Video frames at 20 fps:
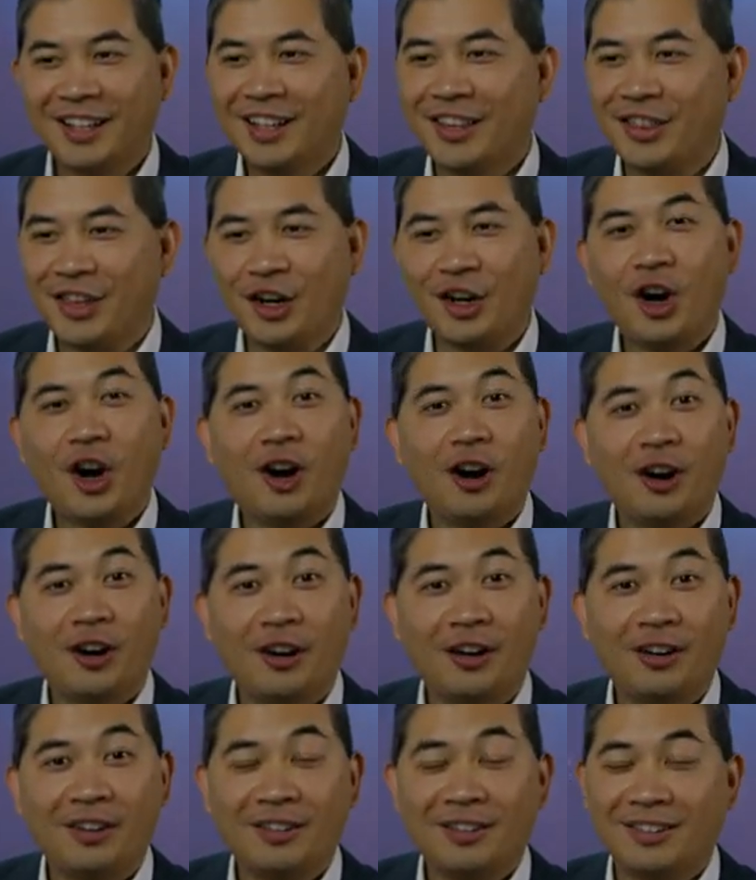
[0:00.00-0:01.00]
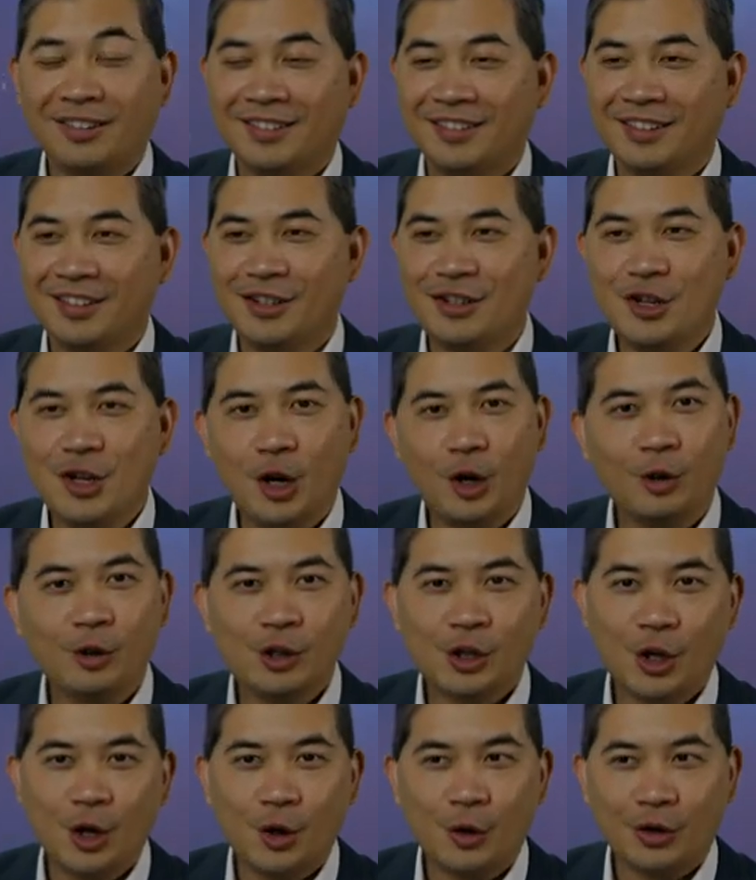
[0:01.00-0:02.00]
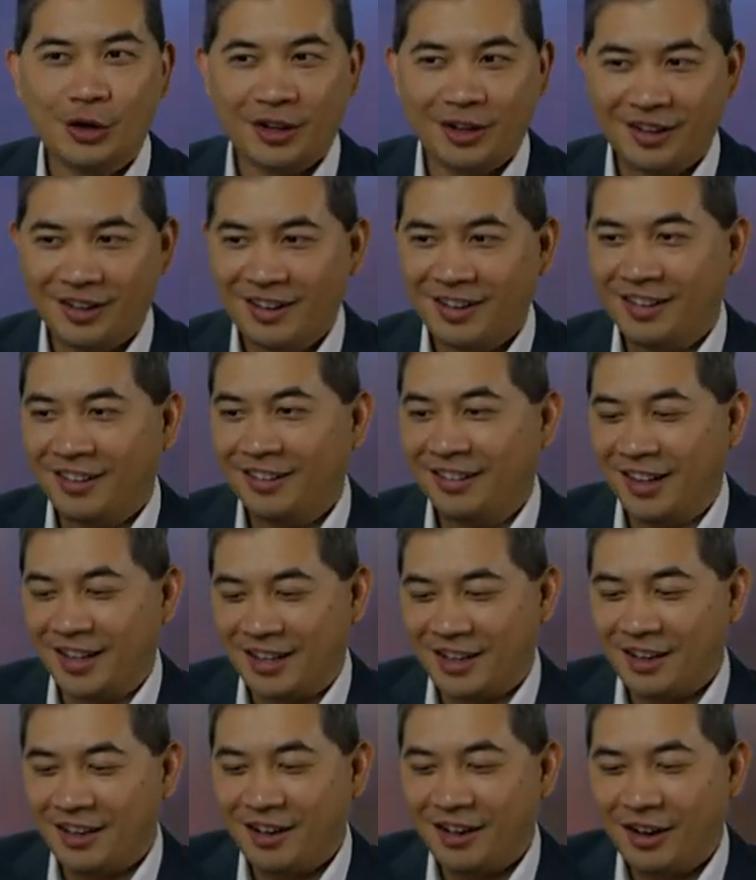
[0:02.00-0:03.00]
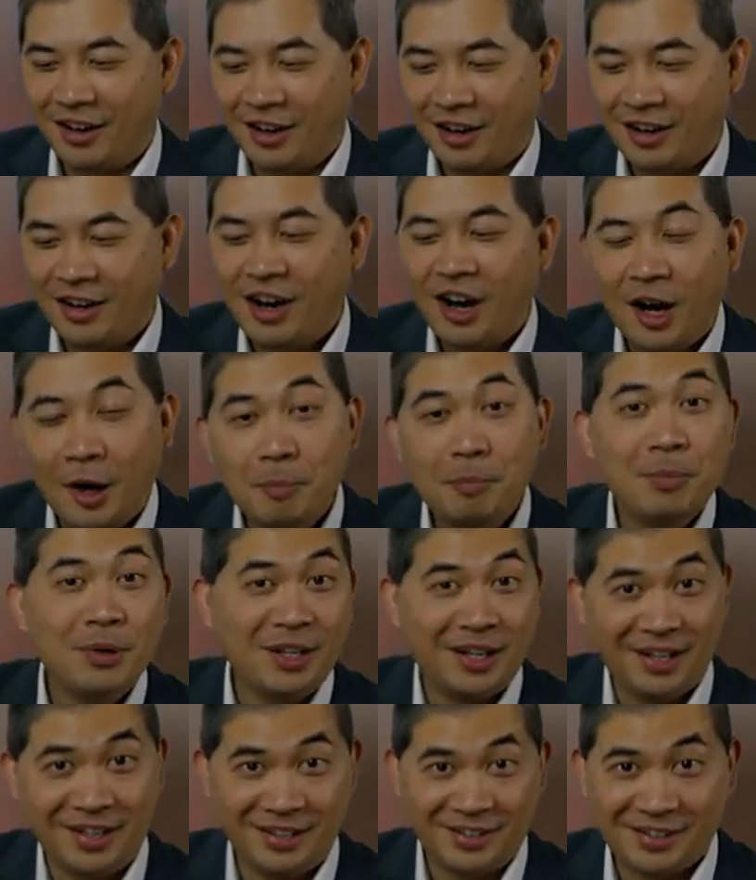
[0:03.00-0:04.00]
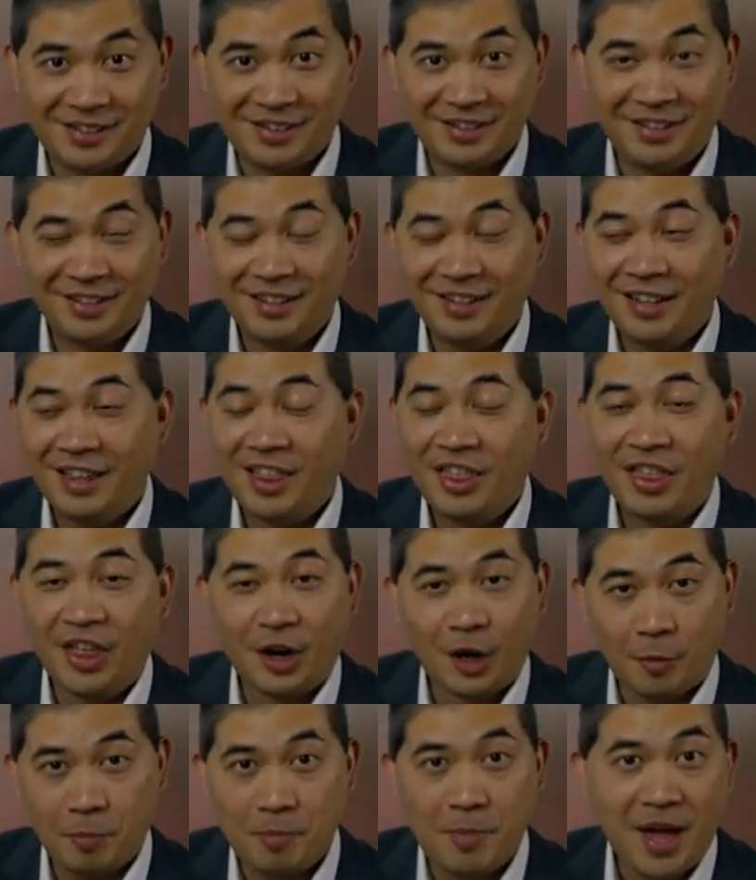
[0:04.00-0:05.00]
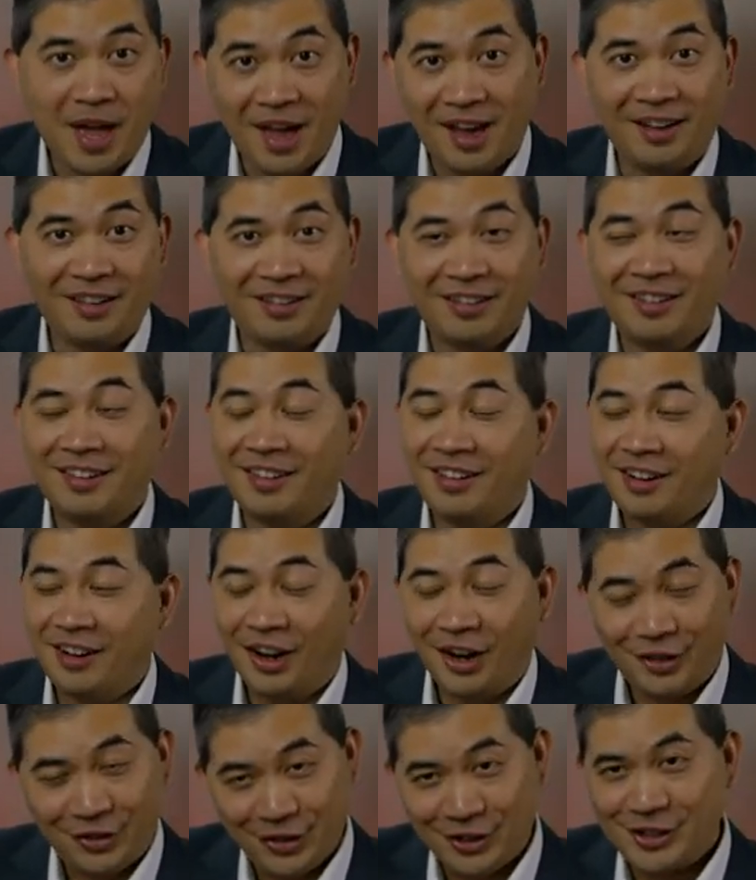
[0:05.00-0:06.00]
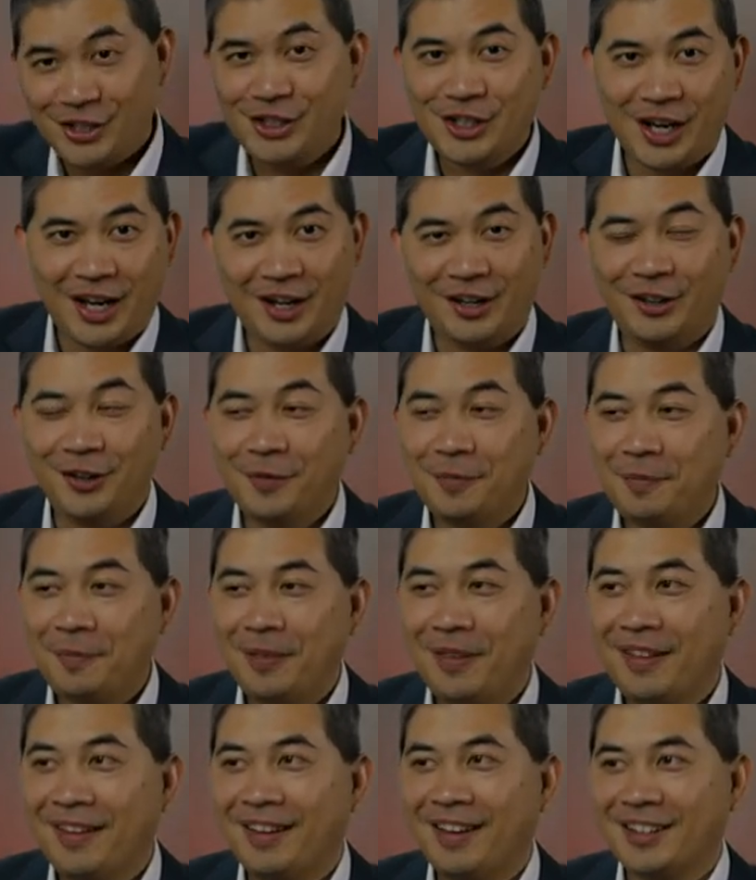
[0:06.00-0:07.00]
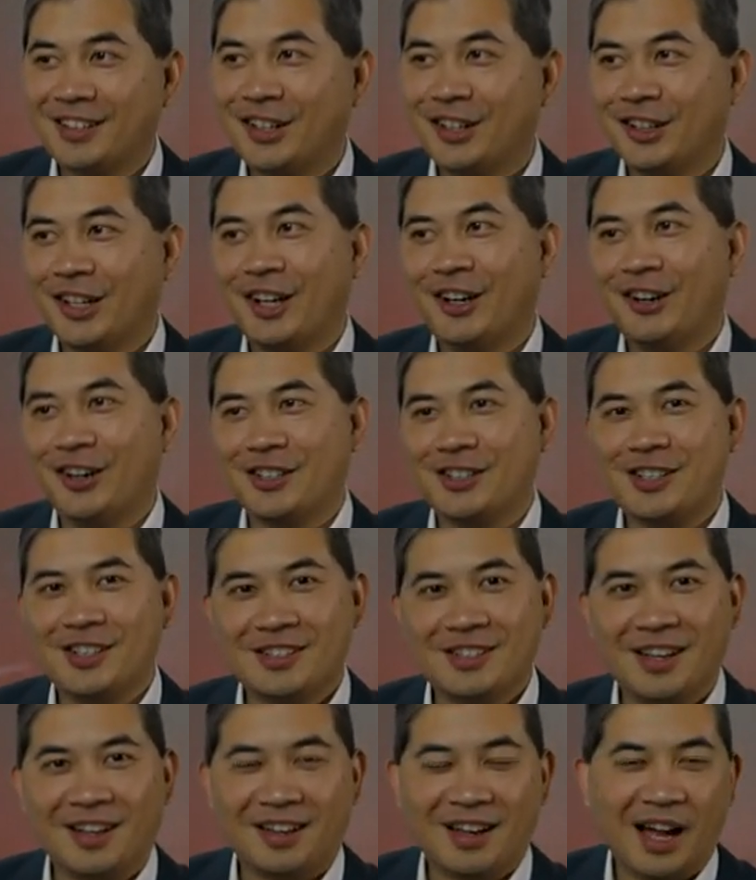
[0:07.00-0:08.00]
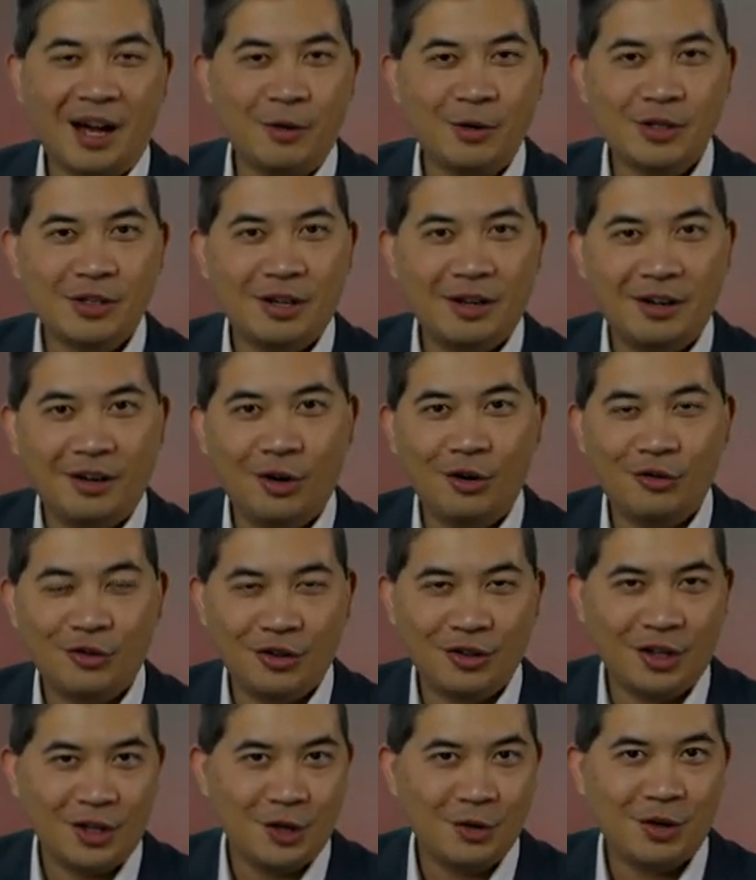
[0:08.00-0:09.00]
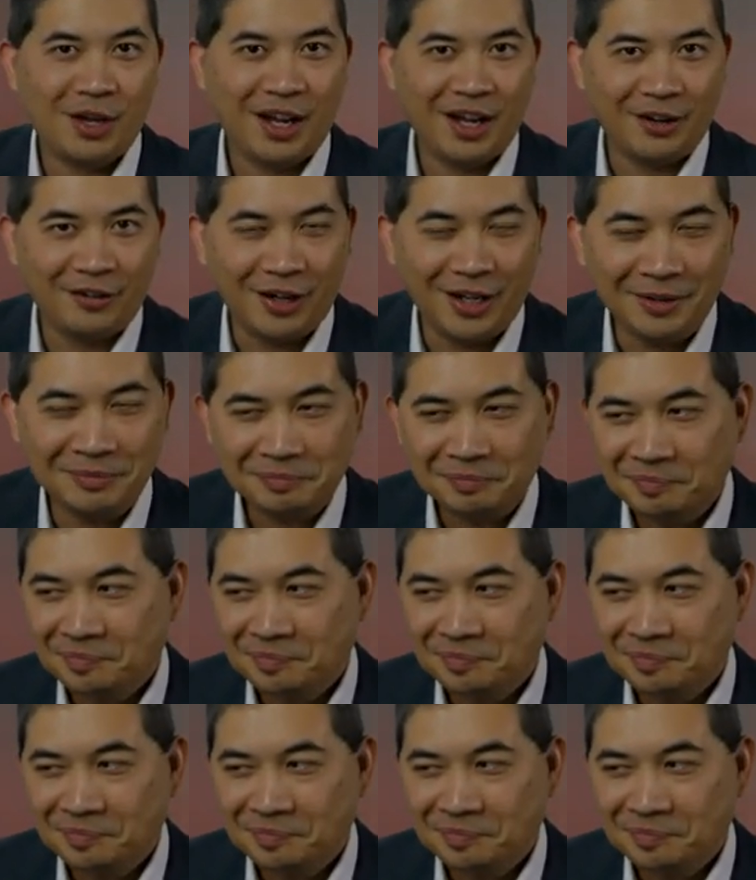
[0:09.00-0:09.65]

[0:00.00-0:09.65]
There are no joke like companies that are banned on this channel. It's hilarious because like I was uh, over in the UK, right?